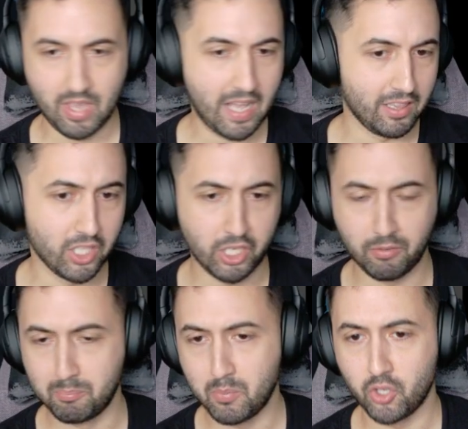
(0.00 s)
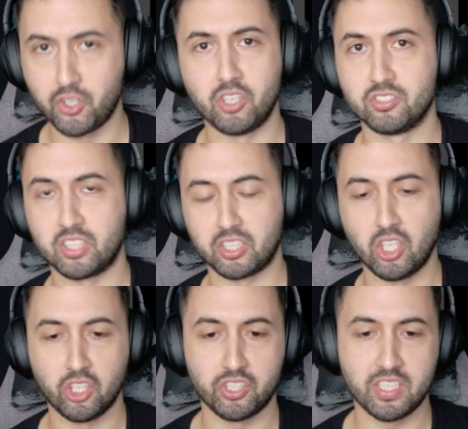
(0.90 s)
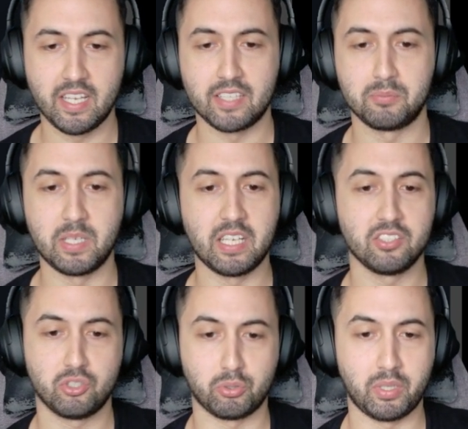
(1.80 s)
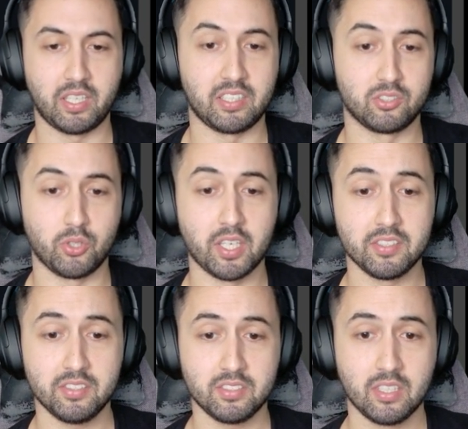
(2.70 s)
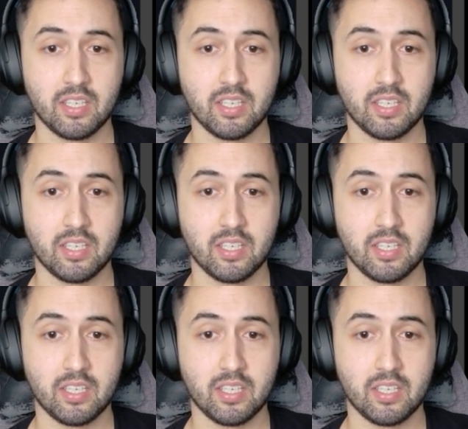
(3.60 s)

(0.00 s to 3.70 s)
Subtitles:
A lot of modern technology has been integrated into this,